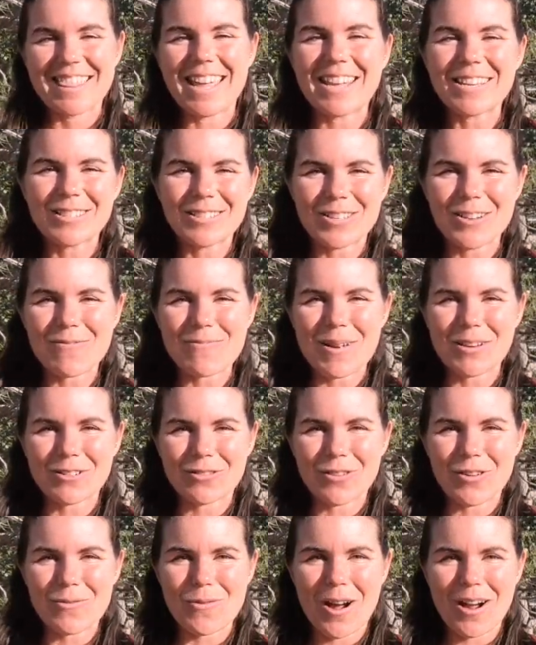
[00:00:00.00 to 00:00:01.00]
Thanks so
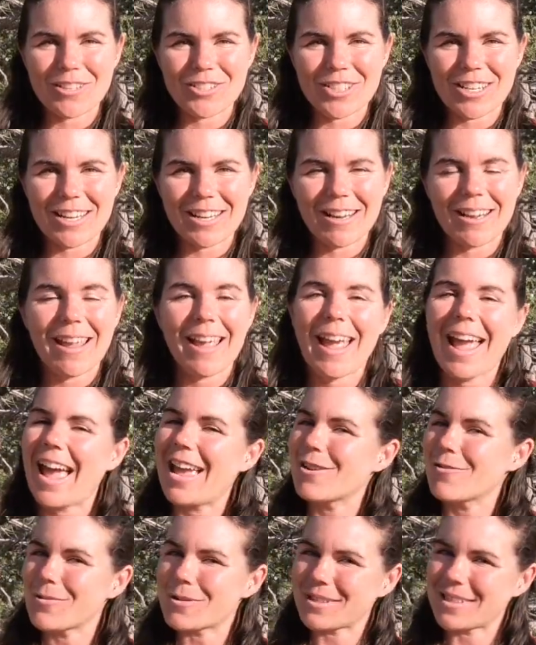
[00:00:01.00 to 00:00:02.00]
much for watching,
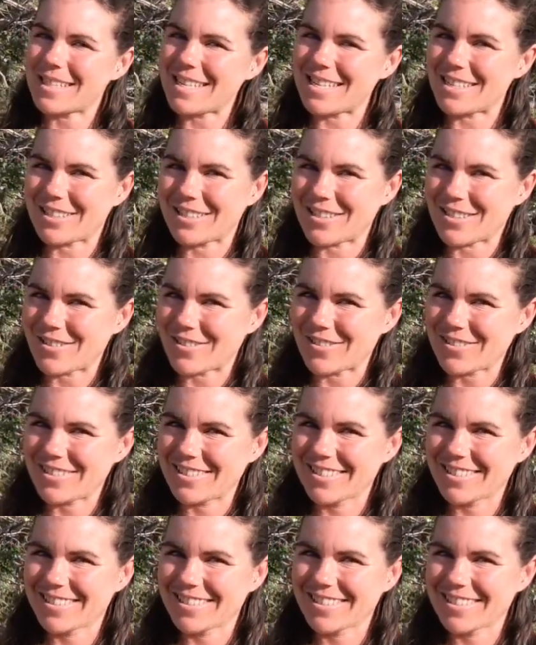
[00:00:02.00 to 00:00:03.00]
and we'll see you
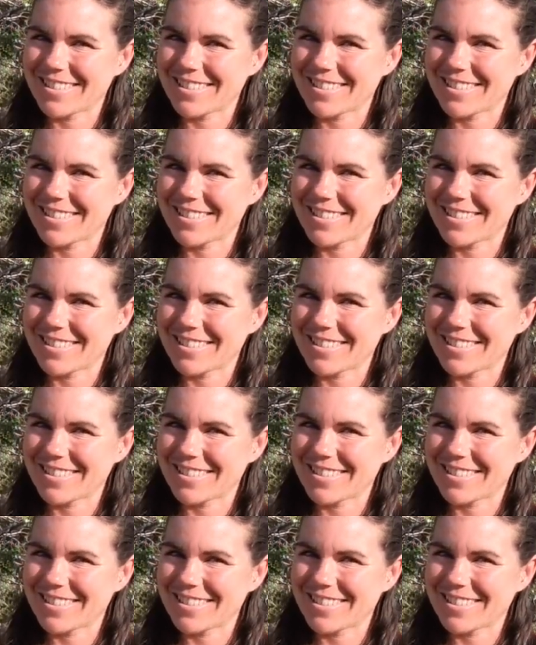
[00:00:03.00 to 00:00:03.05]
soon.